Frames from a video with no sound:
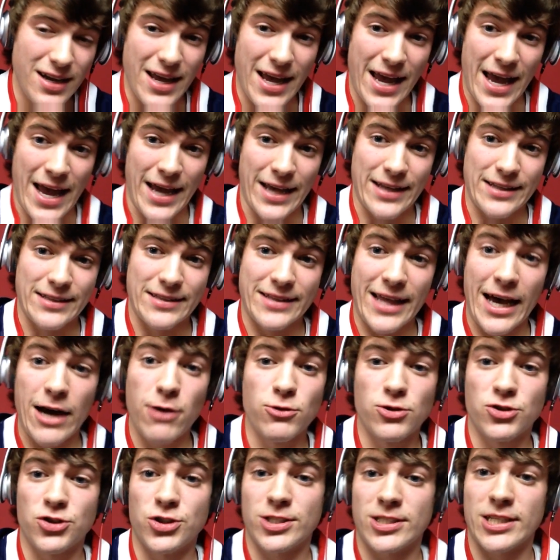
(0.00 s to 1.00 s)
and that
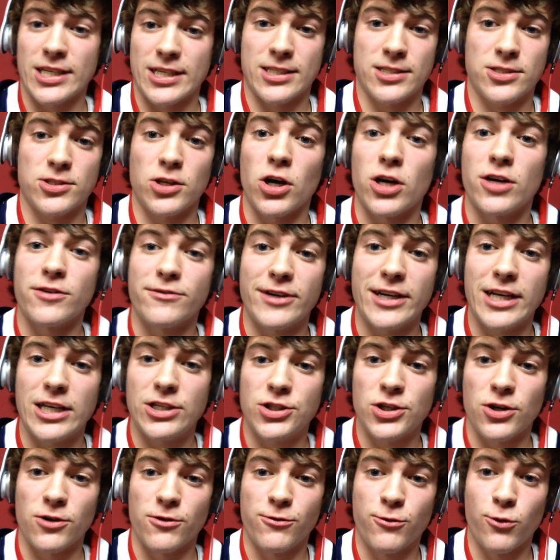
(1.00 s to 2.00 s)
was just like start of N
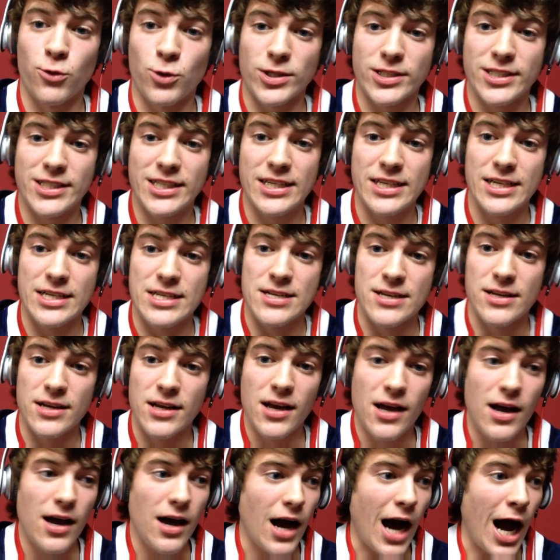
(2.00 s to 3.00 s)
H L fourteen.
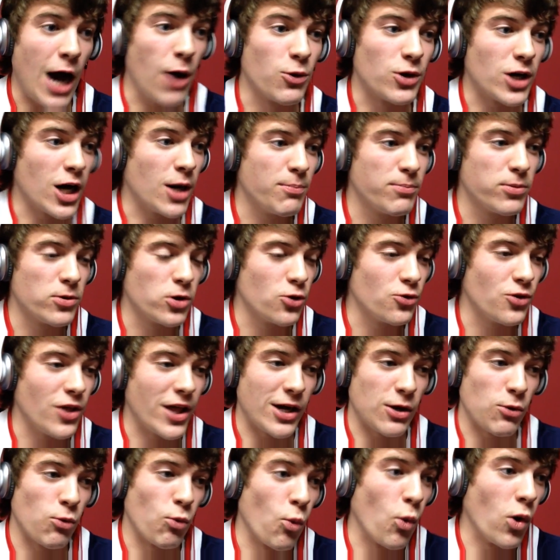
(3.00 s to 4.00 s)
I would upload
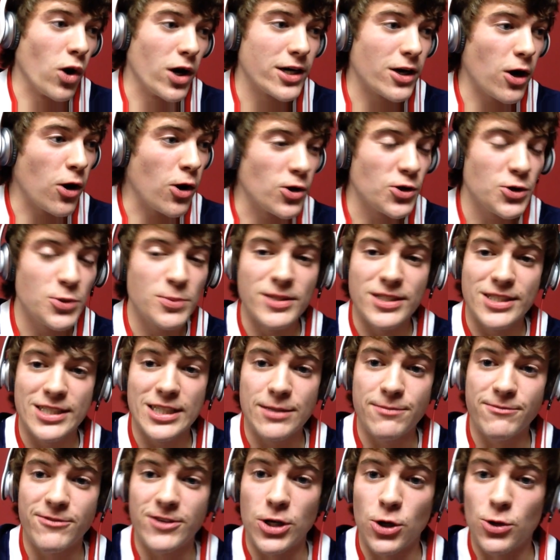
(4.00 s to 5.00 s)
like one Ultimate
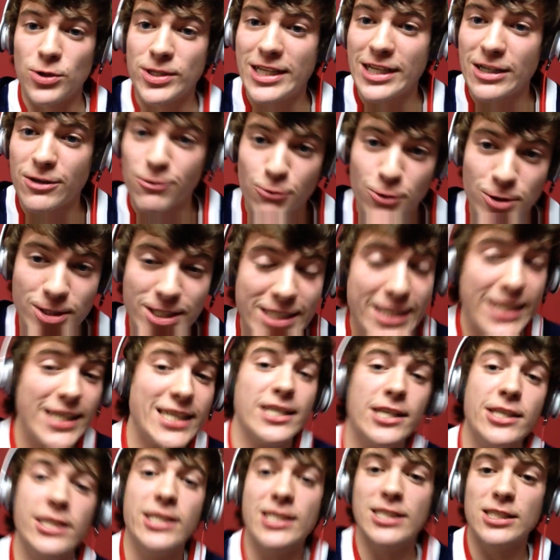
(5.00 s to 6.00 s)
Team video, get a
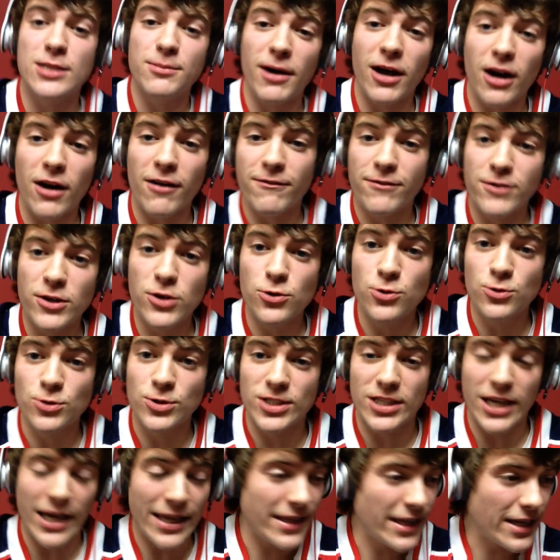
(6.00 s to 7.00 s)
ridiculous amount of
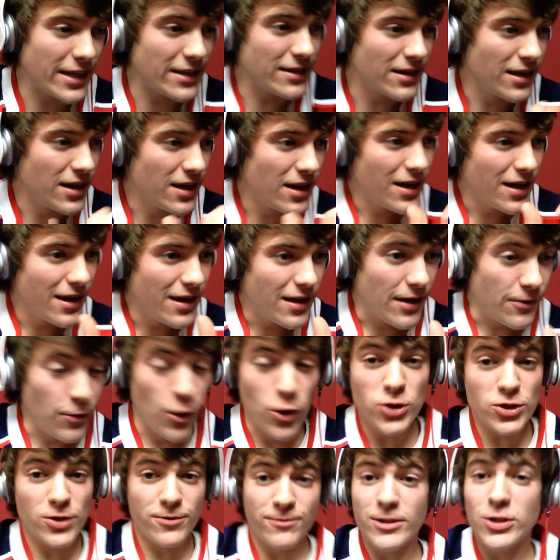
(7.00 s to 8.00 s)
views, and then
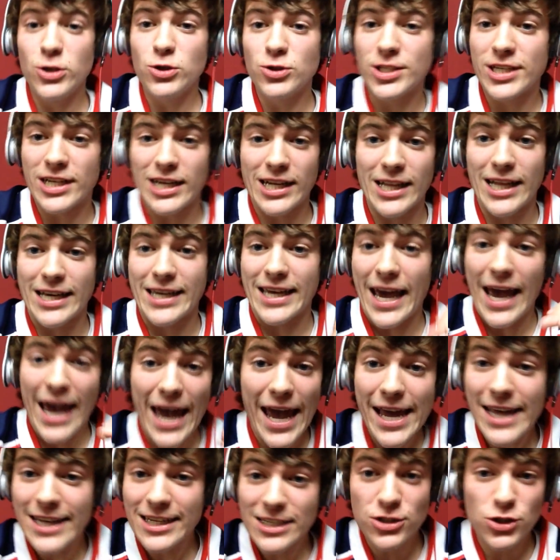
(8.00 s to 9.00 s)
those are videos that I like
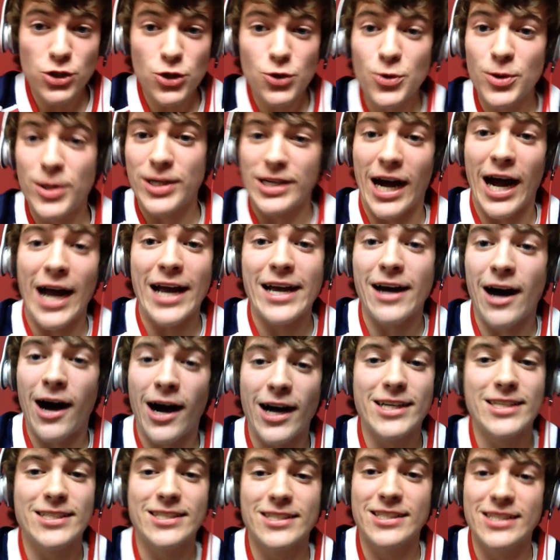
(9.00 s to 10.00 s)
hated doing. I
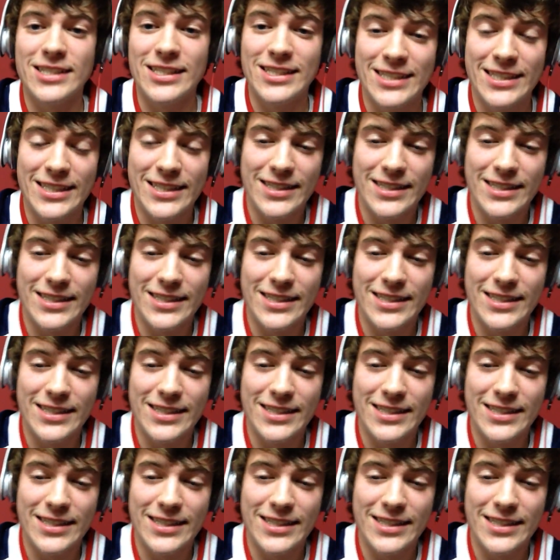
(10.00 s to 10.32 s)
honestly